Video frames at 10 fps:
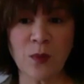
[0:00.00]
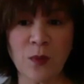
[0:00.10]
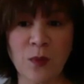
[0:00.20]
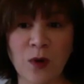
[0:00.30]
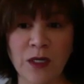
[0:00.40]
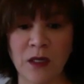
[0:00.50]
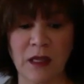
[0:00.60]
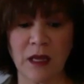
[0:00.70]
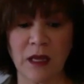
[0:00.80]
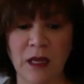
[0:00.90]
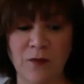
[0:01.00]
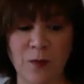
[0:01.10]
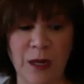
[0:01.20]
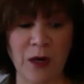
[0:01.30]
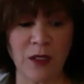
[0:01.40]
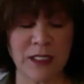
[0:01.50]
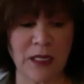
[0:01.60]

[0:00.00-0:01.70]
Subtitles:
important that for parents,